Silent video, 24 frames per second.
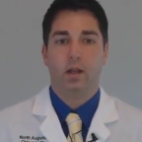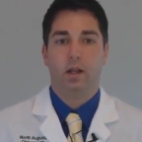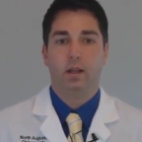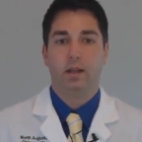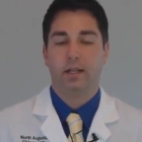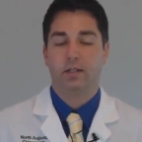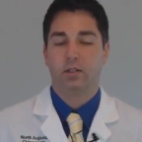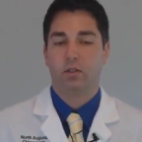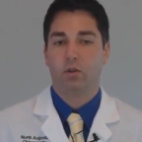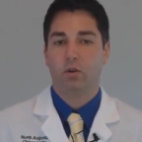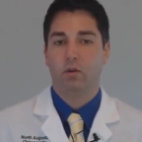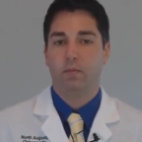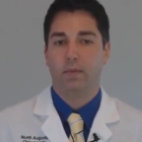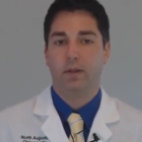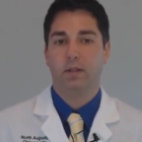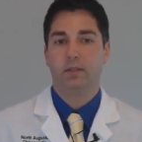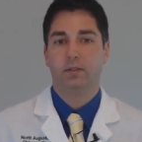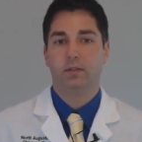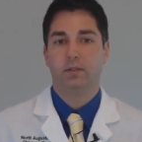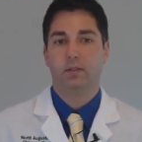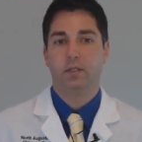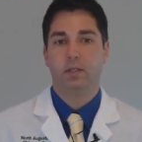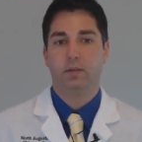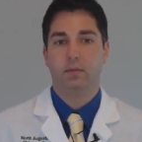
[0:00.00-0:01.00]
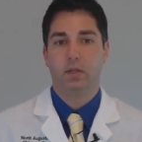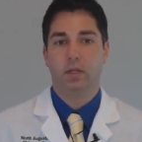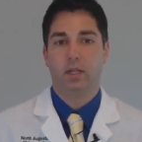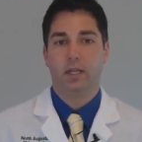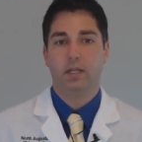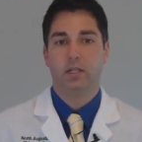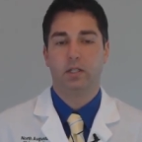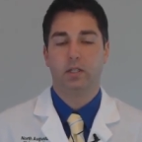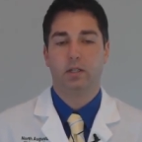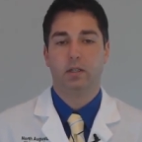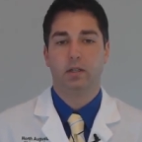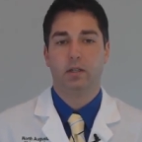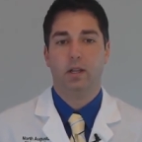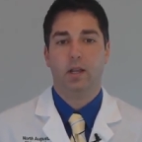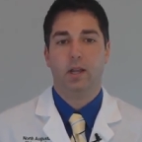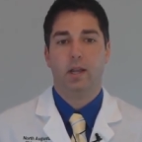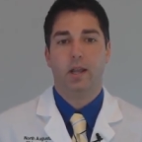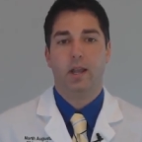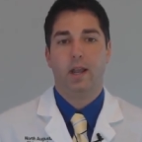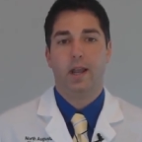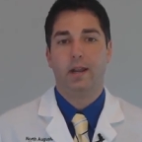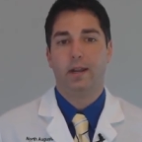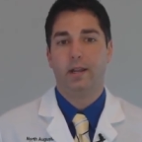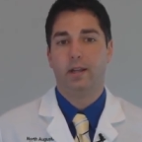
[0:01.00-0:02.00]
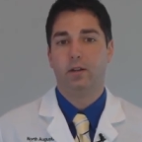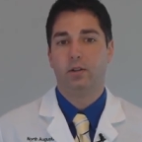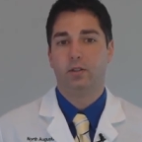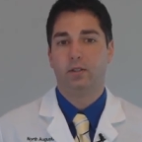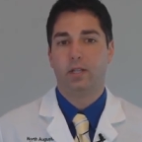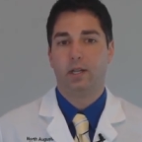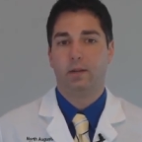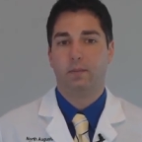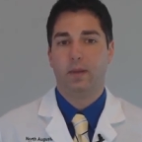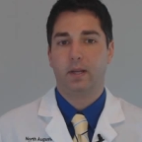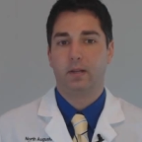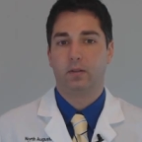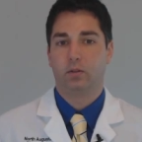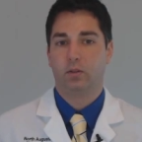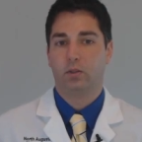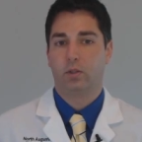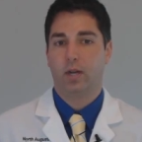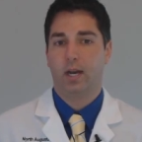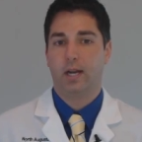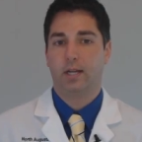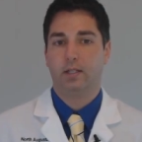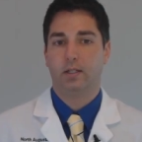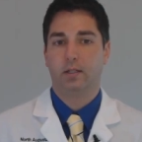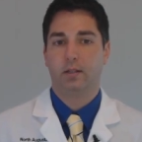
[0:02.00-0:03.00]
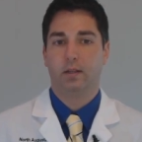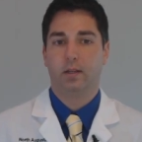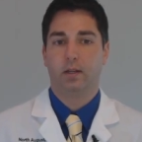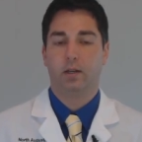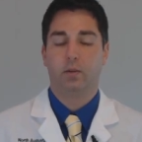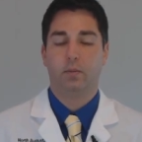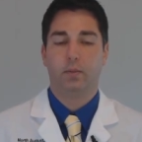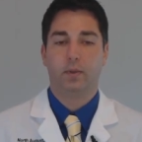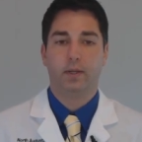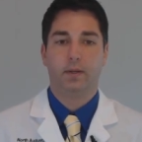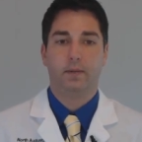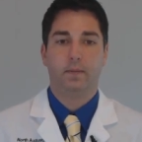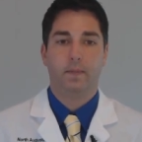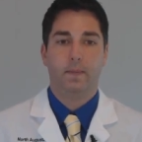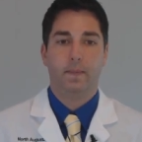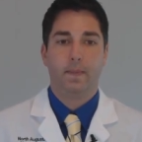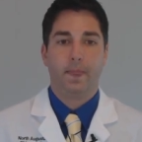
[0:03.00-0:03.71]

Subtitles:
electrical muscle stimulation, and intersegmental traction therapy.